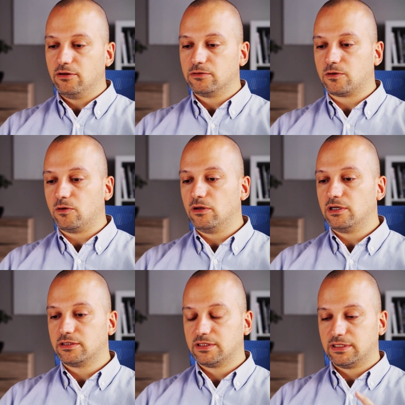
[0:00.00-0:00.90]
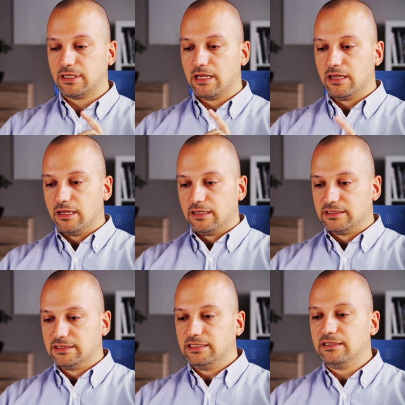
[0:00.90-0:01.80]
controllers
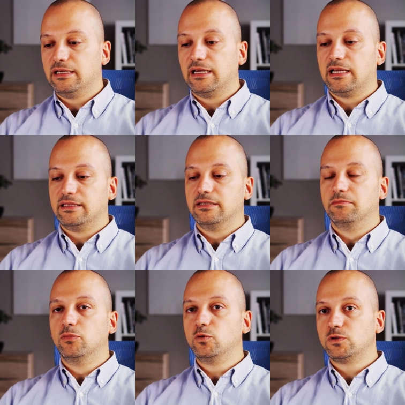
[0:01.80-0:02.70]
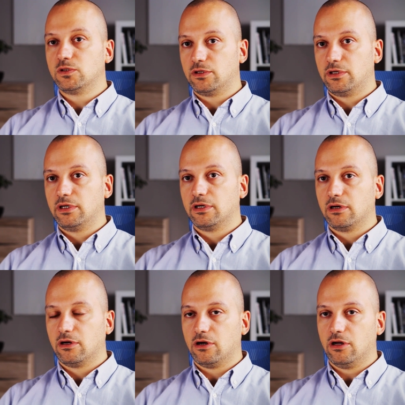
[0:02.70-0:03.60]
sitting at the booster
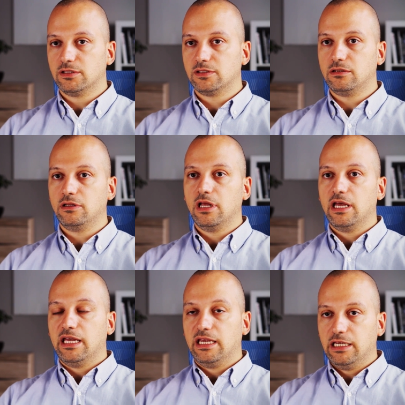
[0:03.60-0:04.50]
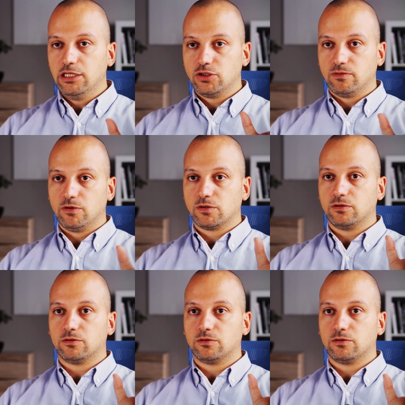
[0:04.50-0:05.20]
console. Each of those